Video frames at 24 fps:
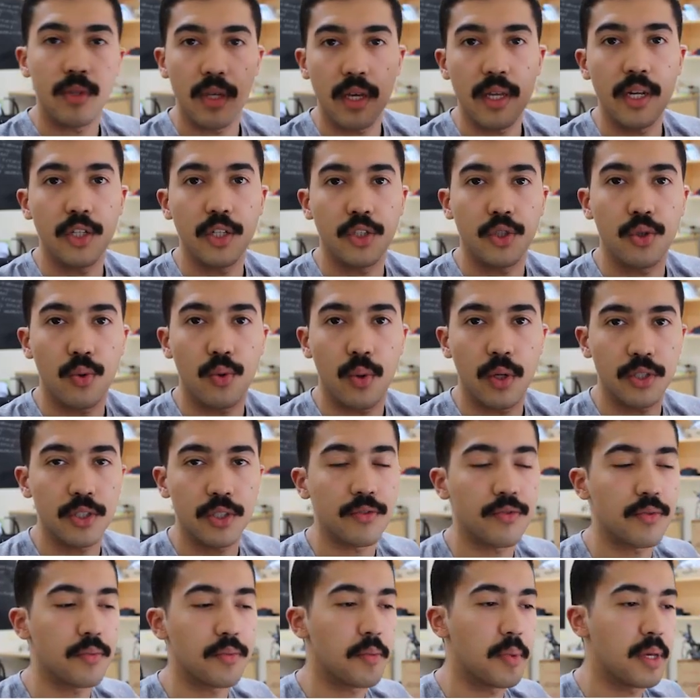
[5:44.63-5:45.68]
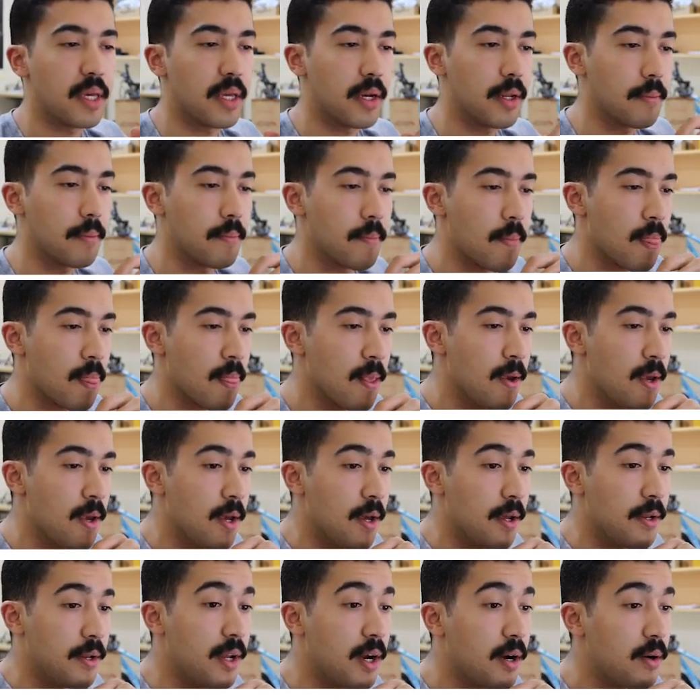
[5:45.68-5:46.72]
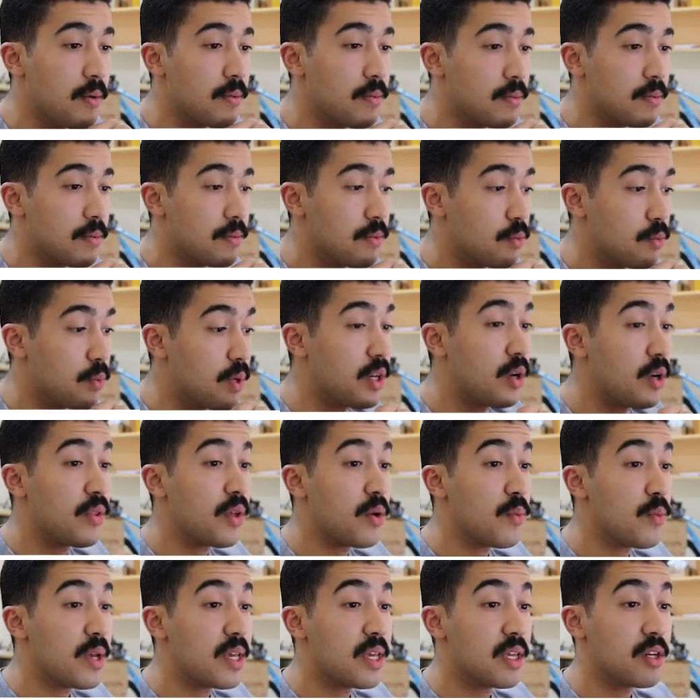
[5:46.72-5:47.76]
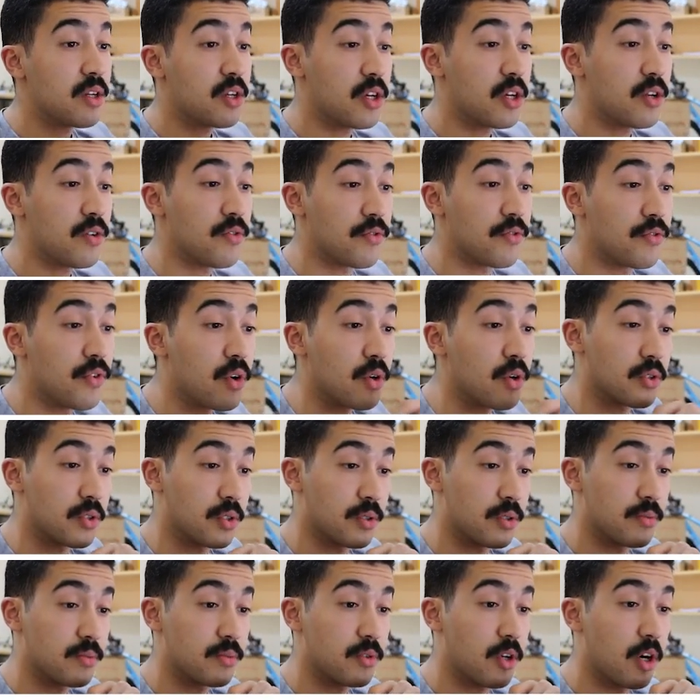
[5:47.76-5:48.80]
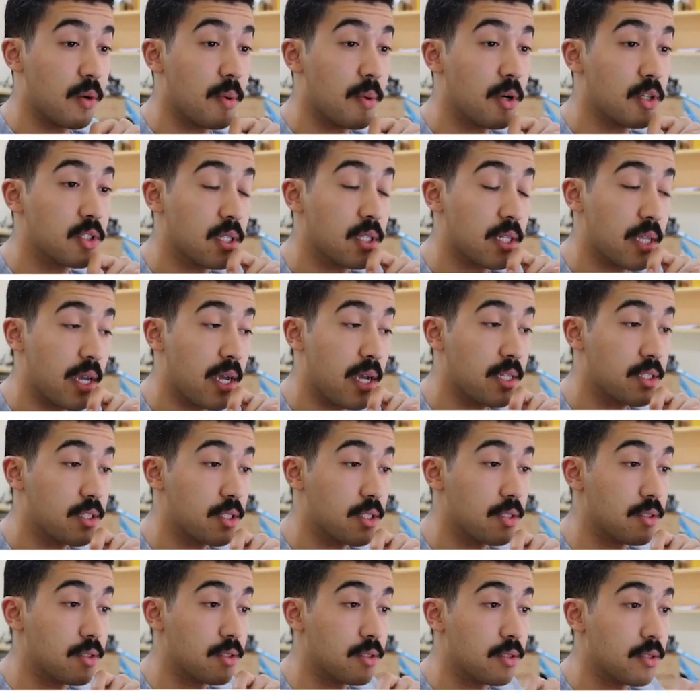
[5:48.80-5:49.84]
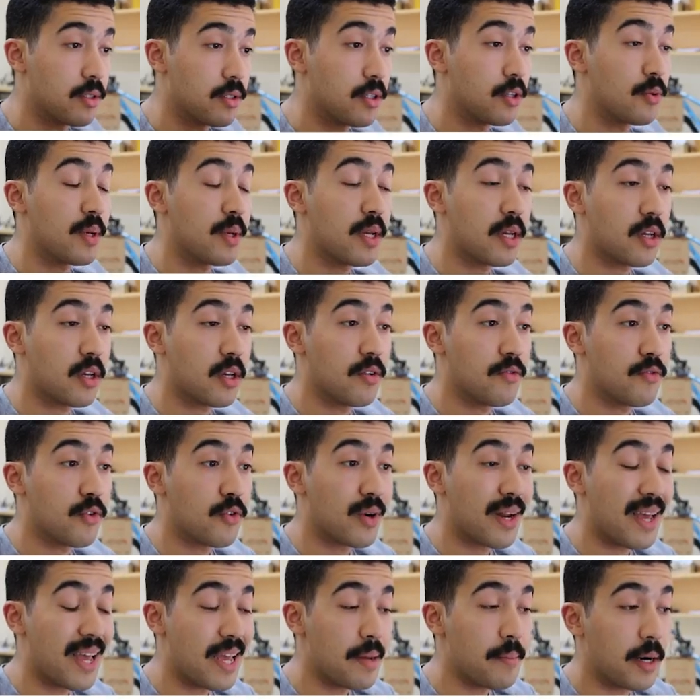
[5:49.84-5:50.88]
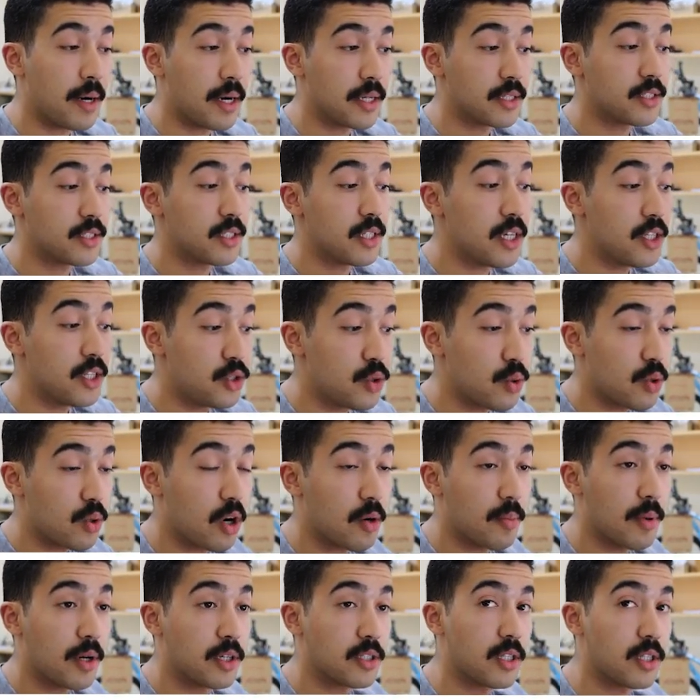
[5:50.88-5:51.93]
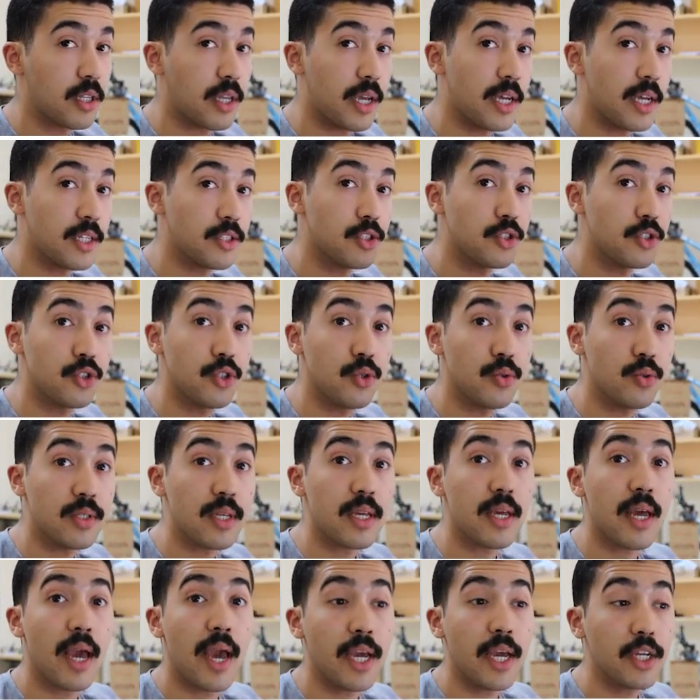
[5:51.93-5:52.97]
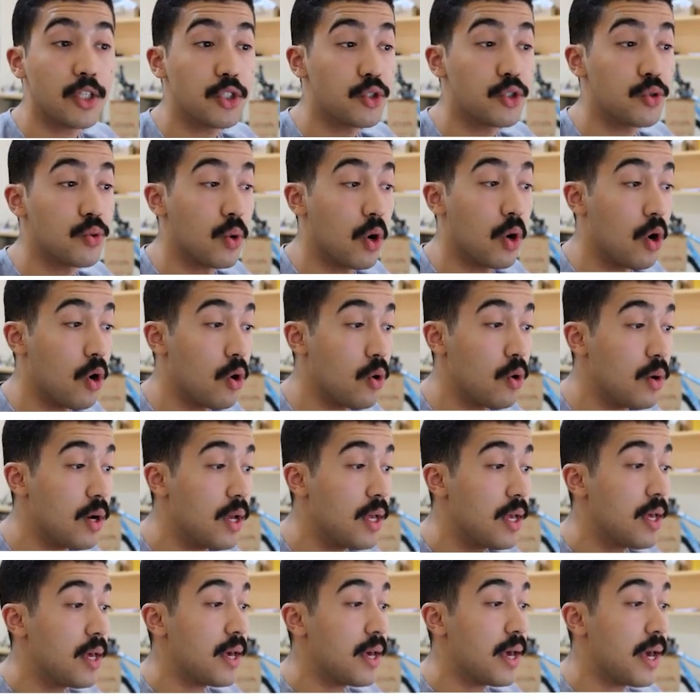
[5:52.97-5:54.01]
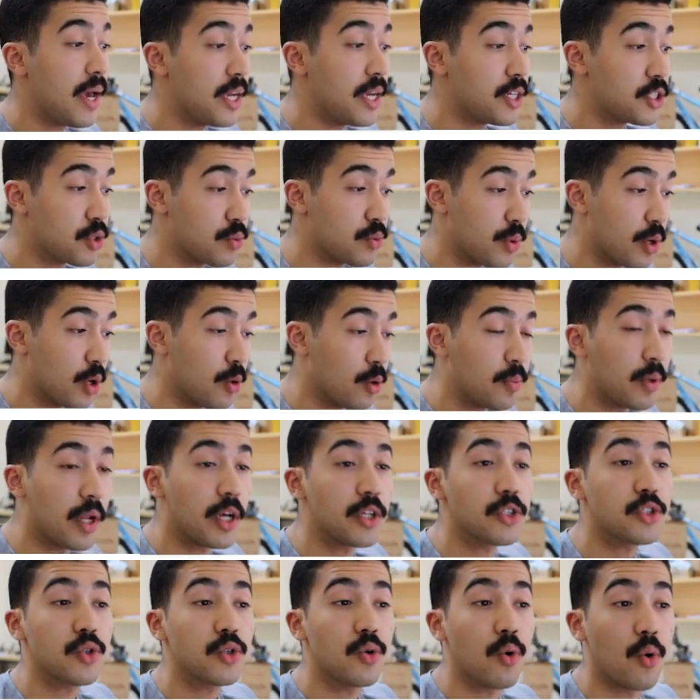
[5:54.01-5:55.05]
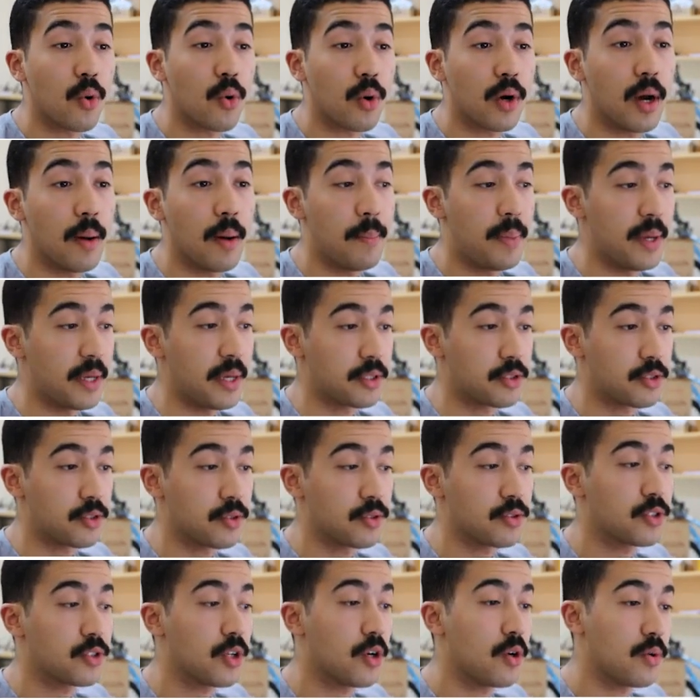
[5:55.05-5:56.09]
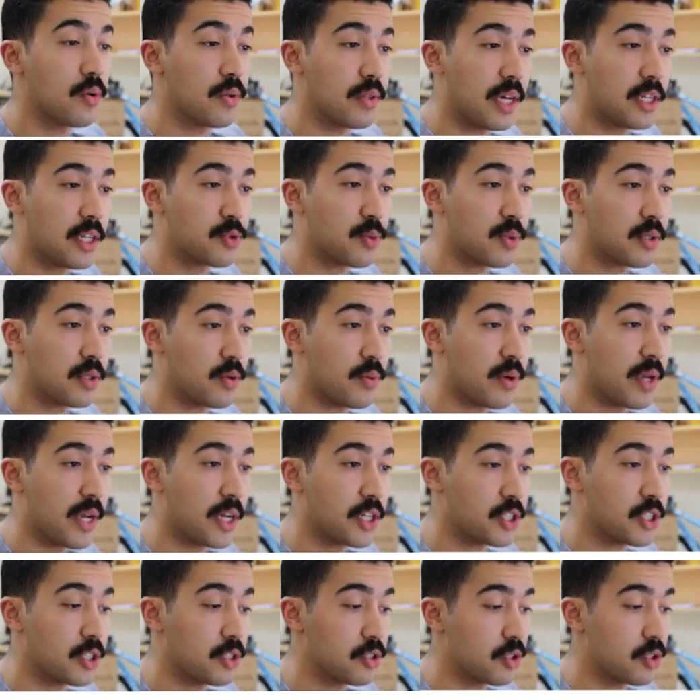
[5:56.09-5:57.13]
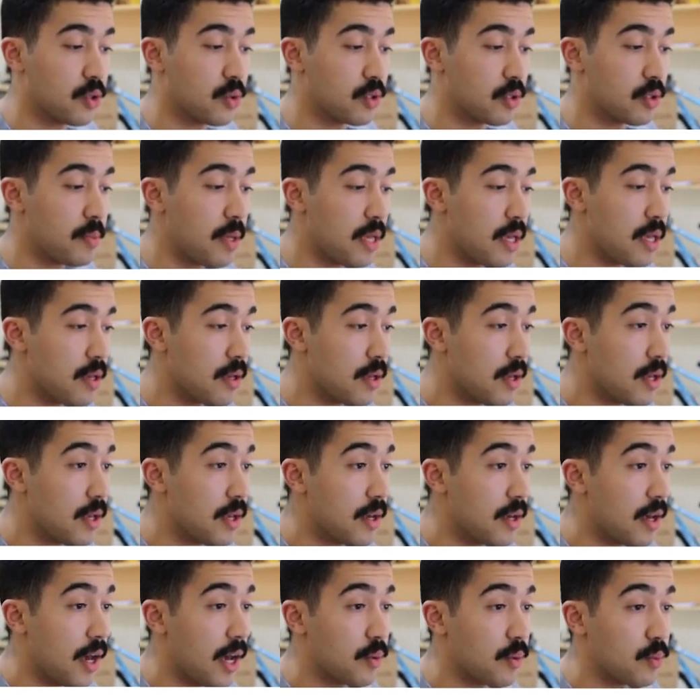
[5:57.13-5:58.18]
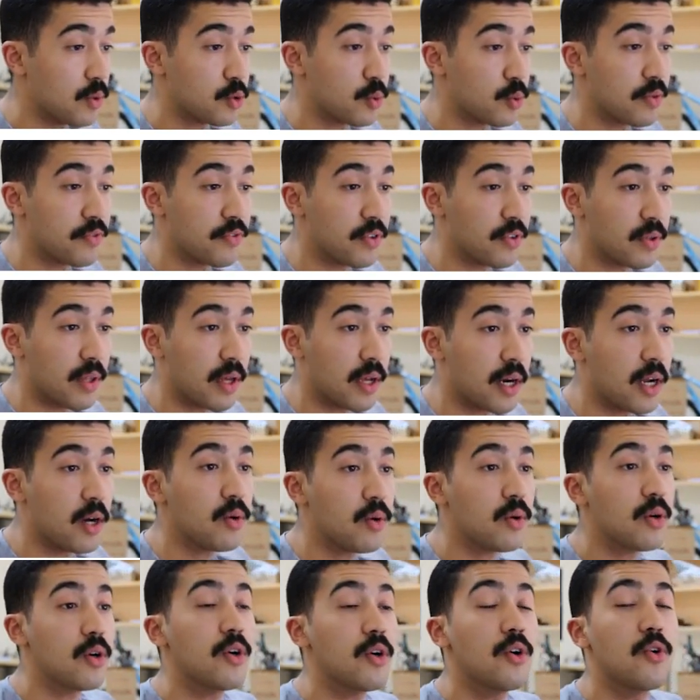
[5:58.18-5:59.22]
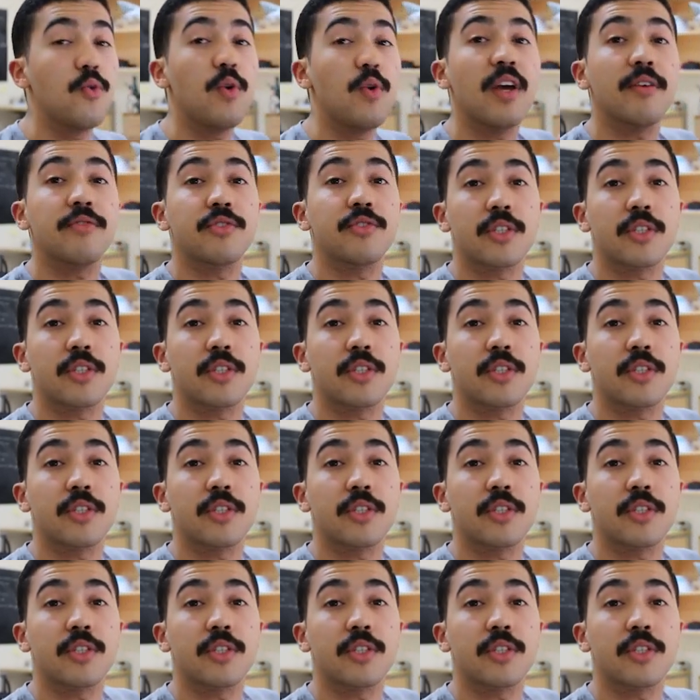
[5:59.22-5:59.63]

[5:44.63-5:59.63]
the initial question from the beginning. Now, we know that we can convert carboxylic acids, we can convert amides into carboxylic acids using H2O, H3O plus, or a base. So that's what the reaction is going to be. And once we fill that out, we have